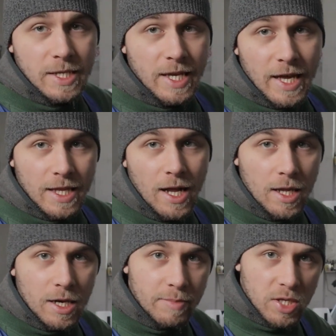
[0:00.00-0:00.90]
get a
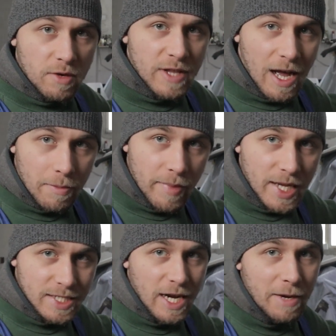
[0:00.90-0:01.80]
little bit of that
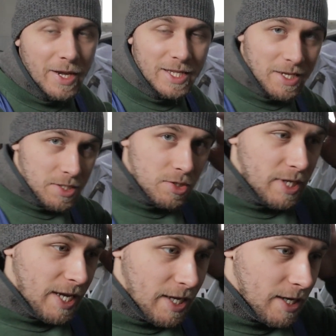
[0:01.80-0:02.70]
mess that I made
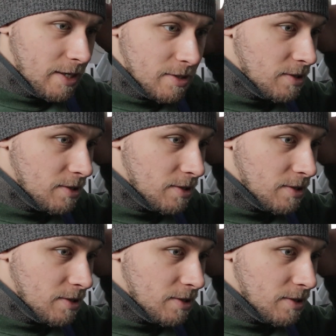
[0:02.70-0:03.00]
yesterday